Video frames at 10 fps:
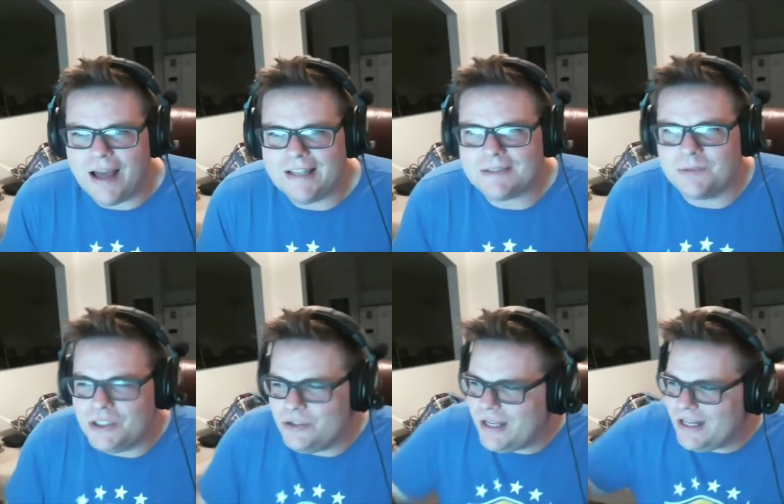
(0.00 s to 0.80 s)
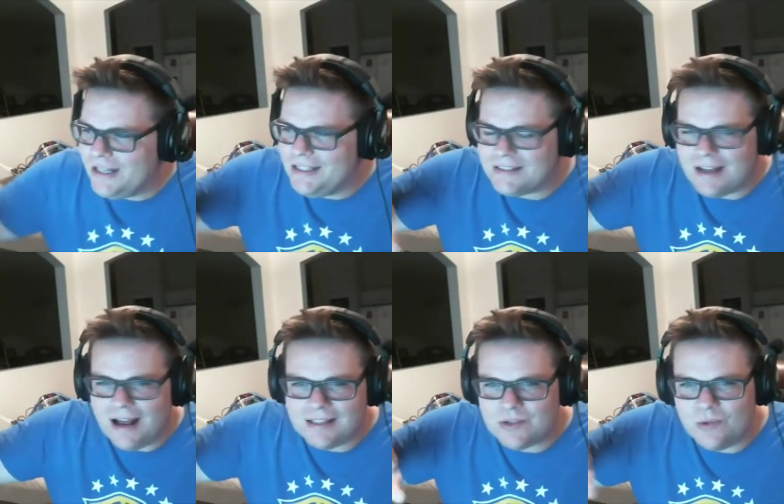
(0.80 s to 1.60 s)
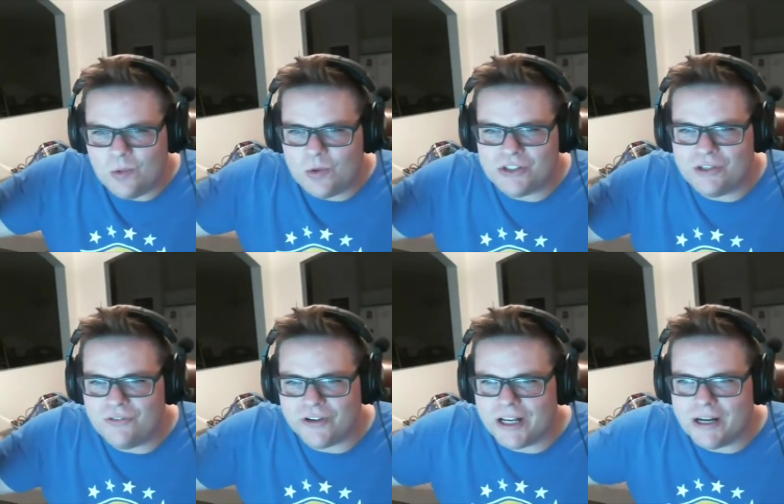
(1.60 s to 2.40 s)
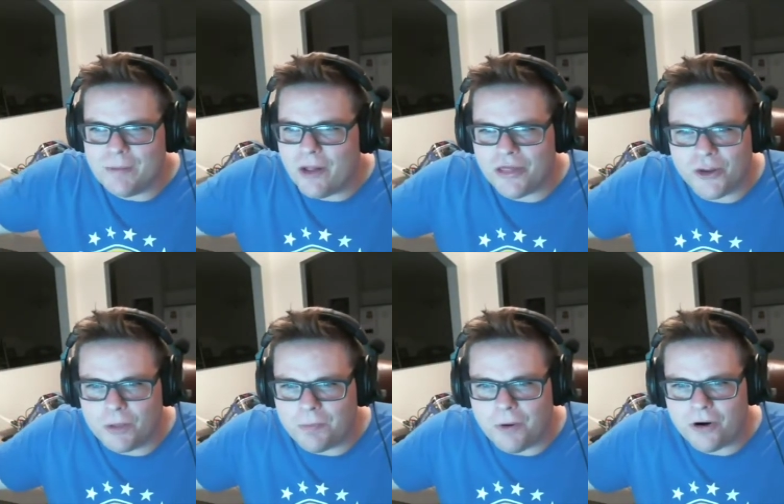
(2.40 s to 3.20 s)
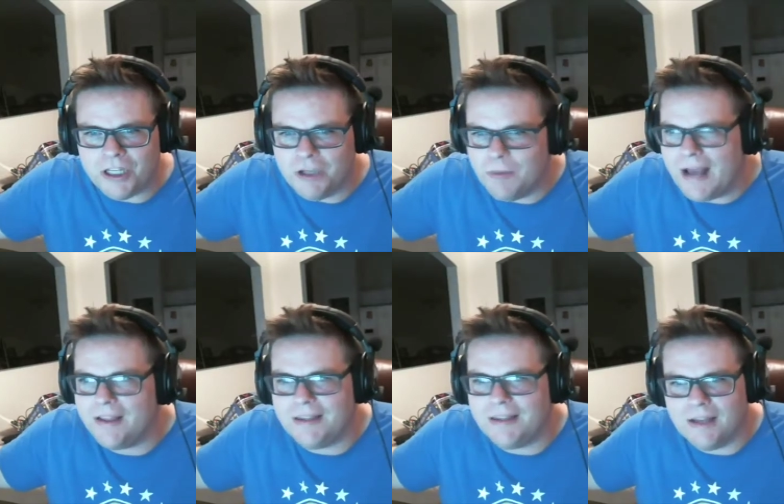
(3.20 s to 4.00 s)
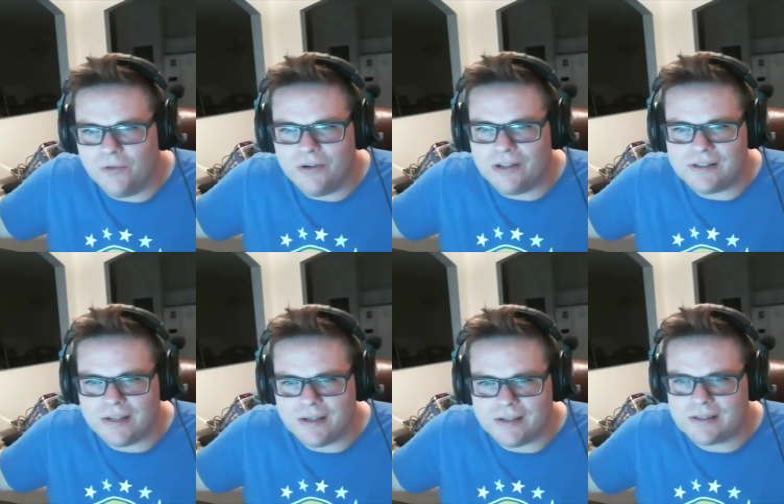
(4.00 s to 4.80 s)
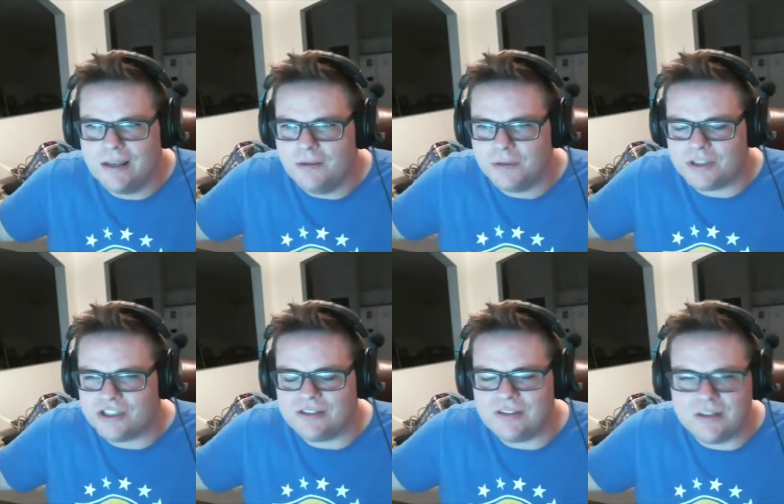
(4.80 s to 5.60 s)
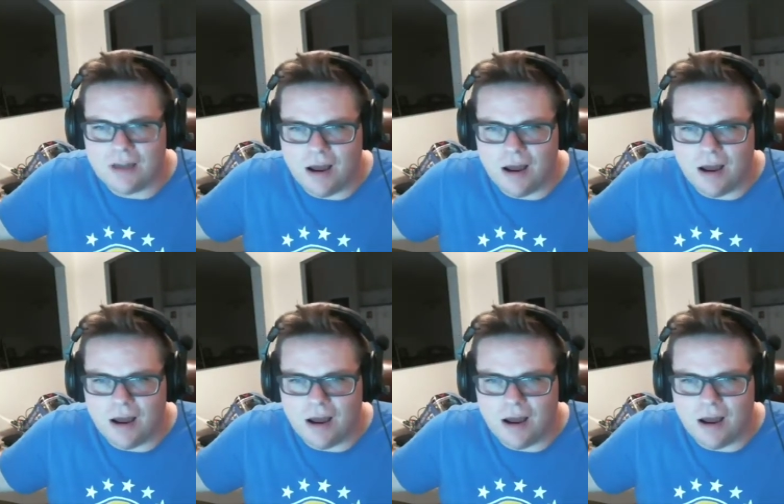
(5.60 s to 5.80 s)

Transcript: You guys, when you get in these console wars, you forget about third party. You act like they don't exist which right.